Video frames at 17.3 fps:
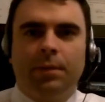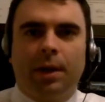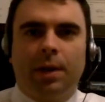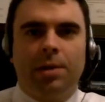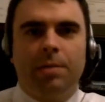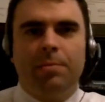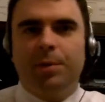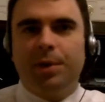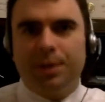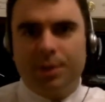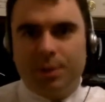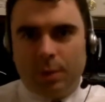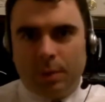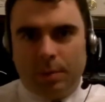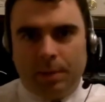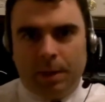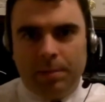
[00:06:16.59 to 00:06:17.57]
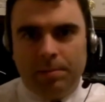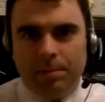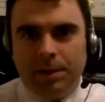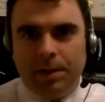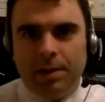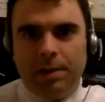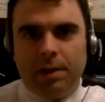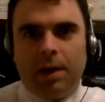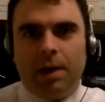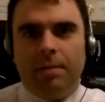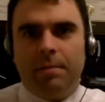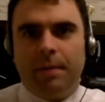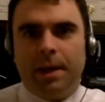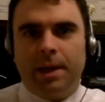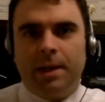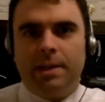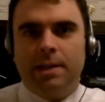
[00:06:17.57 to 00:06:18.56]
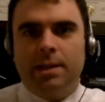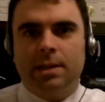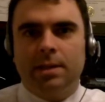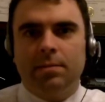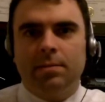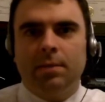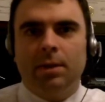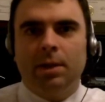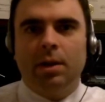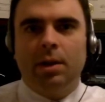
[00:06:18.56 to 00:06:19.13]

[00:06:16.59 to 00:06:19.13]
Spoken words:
Are they put into a pipeline, an automatic system?